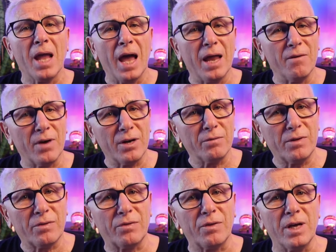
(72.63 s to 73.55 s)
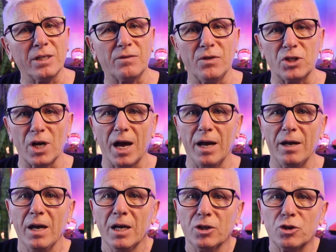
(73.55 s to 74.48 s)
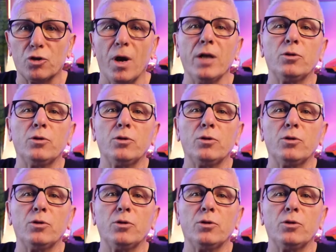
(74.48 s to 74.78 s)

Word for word: And one of the things which I try